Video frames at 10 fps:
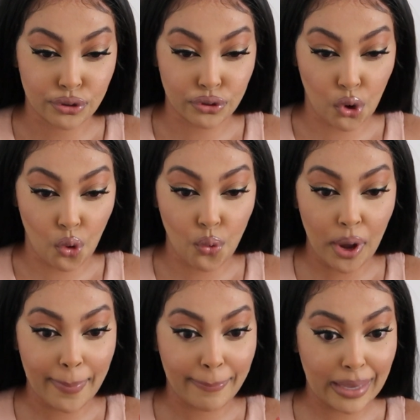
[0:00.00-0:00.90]

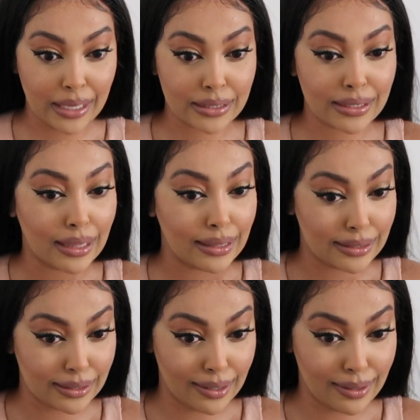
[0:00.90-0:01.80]
don't mess
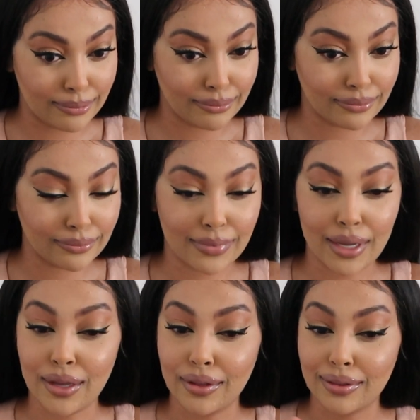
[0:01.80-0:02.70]
this up.
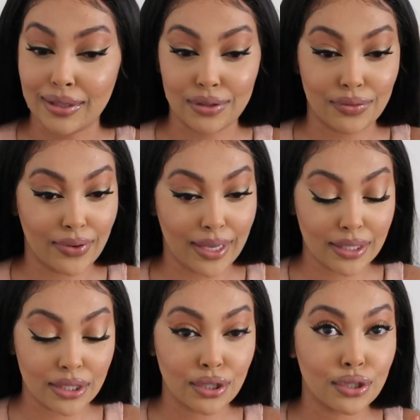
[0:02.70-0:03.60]
This
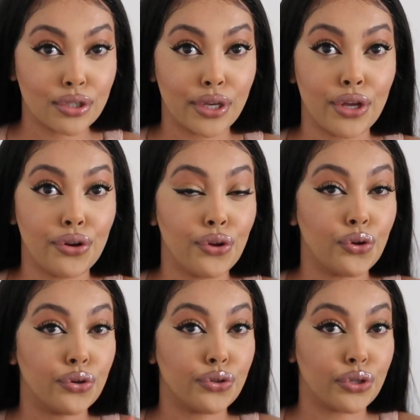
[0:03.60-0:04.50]
face looks good.
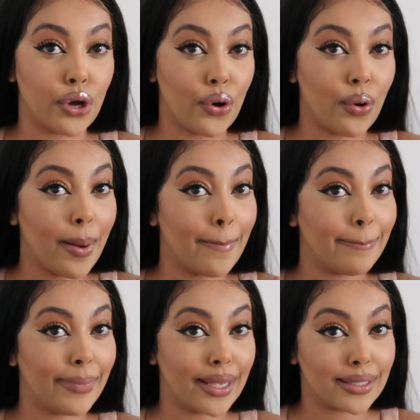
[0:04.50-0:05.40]
Don't
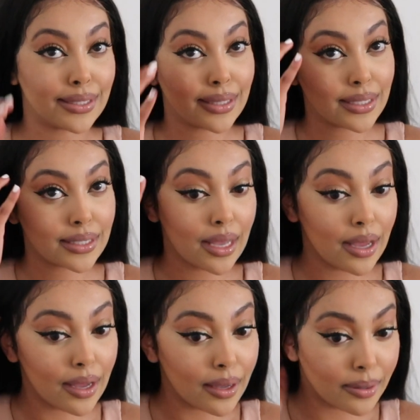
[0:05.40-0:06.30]
mess this
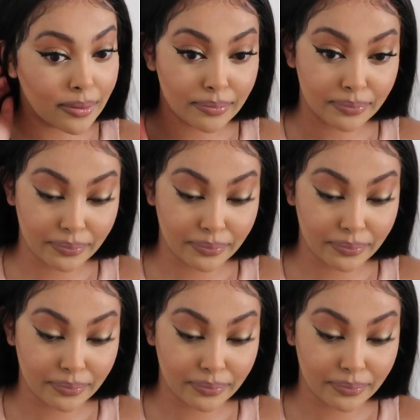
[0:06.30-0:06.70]
up.